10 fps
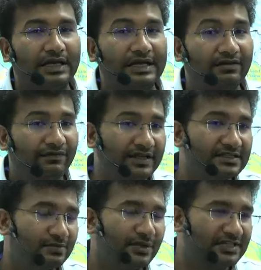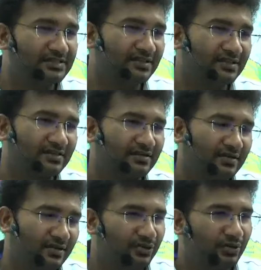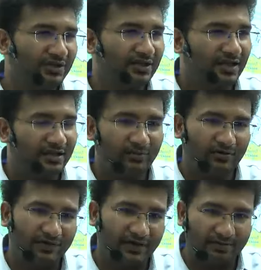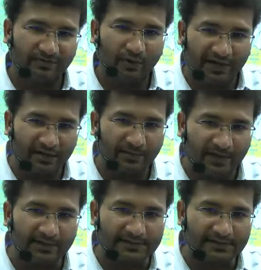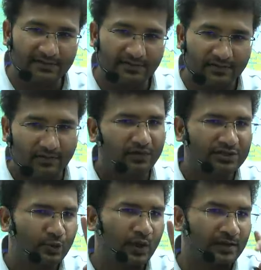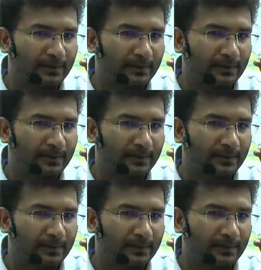defense minister during the time of before independence was one.